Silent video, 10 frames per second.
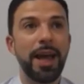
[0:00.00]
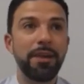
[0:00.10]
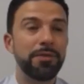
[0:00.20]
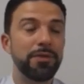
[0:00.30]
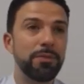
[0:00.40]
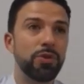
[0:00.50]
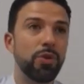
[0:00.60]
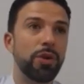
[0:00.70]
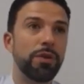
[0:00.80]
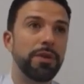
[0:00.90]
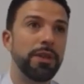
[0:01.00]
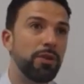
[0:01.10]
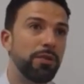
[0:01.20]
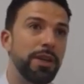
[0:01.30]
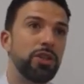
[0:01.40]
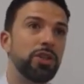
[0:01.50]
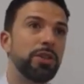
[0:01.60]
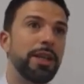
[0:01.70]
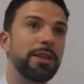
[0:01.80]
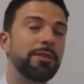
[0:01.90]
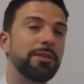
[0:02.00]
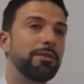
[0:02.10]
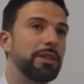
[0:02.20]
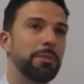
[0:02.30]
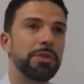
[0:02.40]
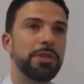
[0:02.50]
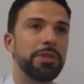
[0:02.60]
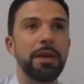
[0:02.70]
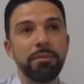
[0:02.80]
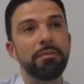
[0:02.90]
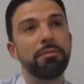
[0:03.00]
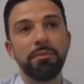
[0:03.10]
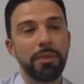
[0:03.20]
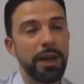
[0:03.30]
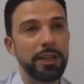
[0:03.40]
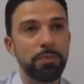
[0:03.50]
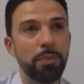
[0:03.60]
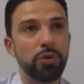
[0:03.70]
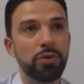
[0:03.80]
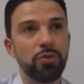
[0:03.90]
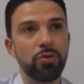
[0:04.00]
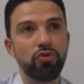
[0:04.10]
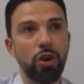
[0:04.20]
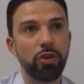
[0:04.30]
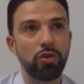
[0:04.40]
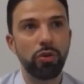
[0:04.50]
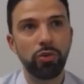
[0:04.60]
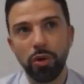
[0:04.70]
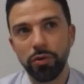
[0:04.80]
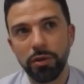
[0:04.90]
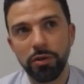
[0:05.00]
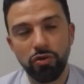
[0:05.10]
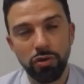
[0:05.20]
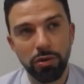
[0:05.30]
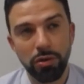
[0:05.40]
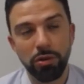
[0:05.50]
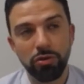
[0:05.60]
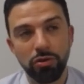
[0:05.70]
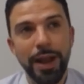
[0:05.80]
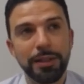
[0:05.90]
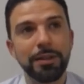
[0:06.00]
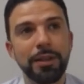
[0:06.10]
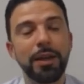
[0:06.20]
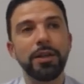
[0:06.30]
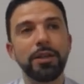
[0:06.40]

they have some sort of innovation that keeps them exposed to structural growth trends.